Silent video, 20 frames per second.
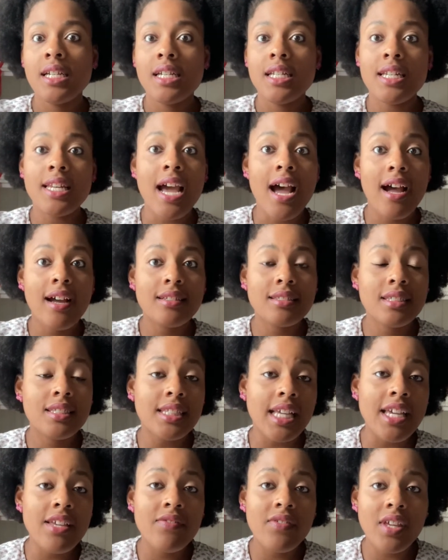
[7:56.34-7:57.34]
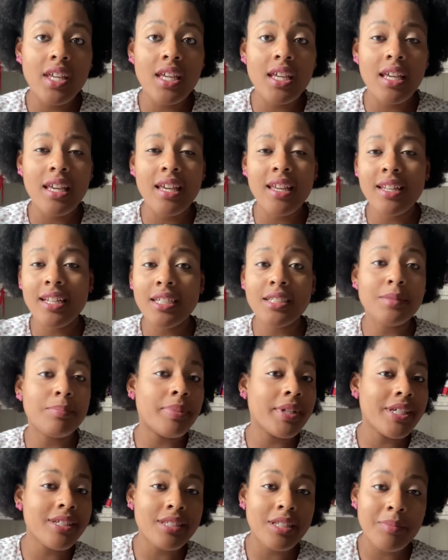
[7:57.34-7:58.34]
not saving and he's
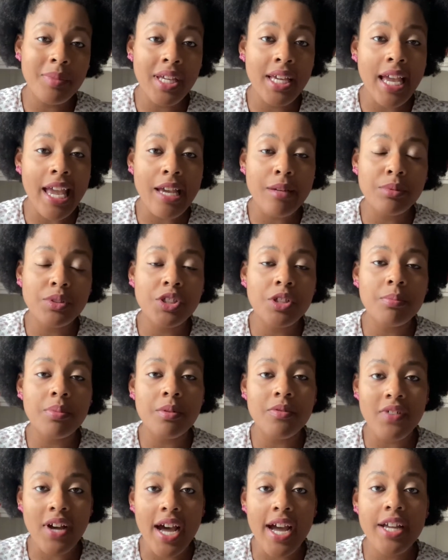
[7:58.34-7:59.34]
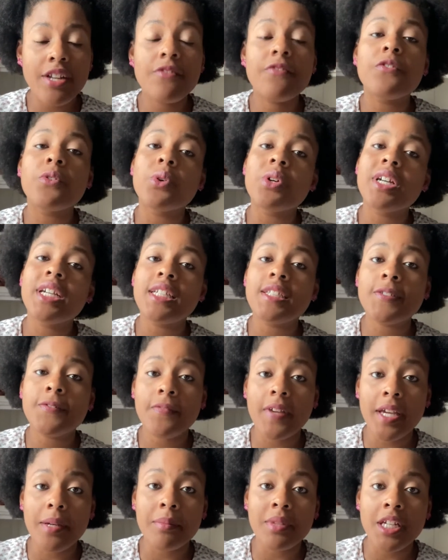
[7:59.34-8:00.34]
barely being able to provide for his
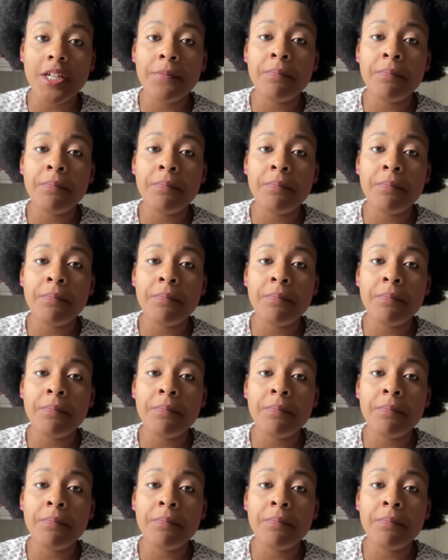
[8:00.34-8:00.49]
family.